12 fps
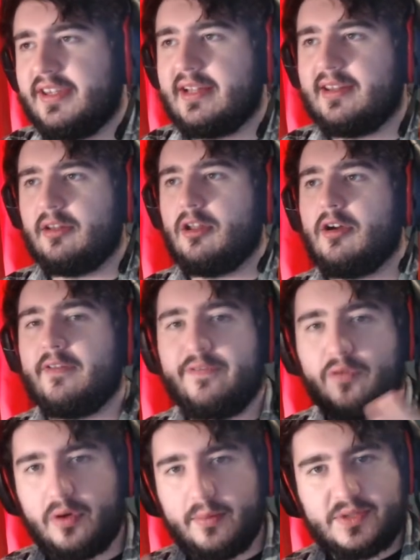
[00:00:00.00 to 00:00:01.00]
That
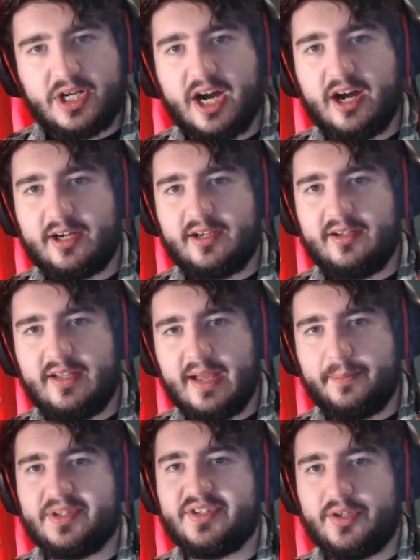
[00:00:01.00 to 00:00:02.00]
long-form talk
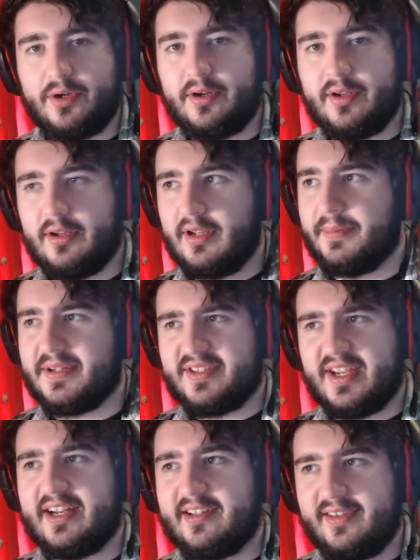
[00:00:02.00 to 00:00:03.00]

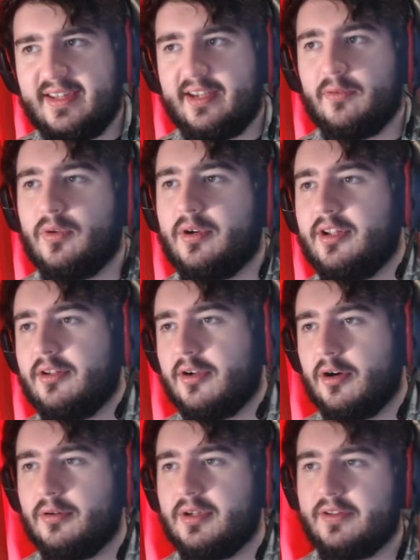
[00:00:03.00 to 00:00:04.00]
episodic thing where you
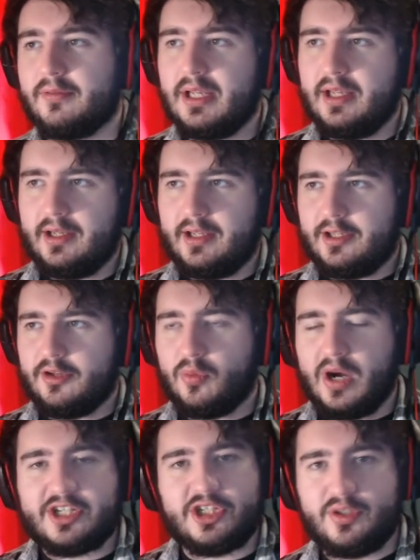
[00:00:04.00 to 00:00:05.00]
go and you
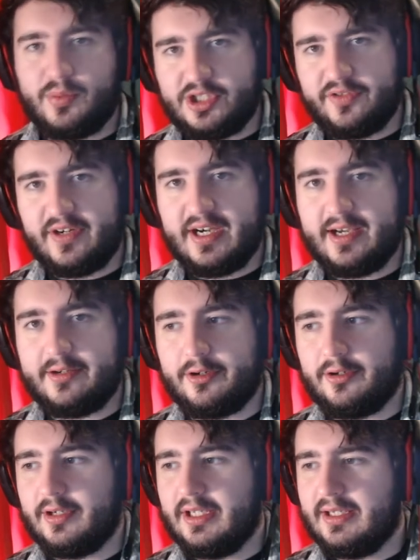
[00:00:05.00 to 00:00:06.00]
watch a Twitch VOD
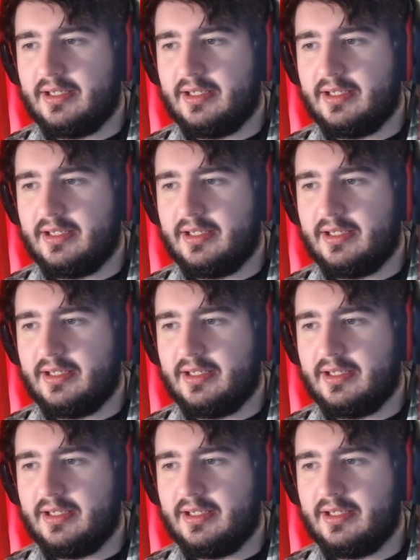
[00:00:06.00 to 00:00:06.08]
or